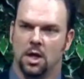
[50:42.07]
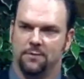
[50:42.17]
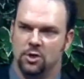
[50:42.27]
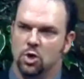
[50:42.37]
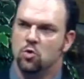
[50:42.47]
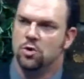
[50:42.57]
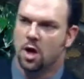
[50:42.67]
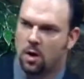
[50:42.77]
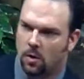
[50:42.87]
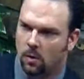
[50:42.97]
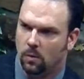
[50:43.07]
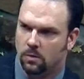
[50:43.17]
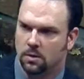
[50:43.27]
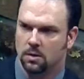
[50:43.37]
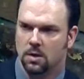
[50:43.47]
If you know,
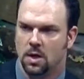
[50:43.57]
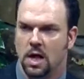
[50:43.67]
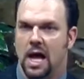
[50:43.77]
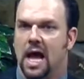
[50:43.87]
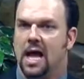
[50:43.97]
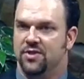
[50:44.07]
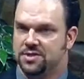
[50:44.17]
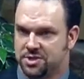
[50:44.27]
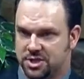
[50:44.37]
and this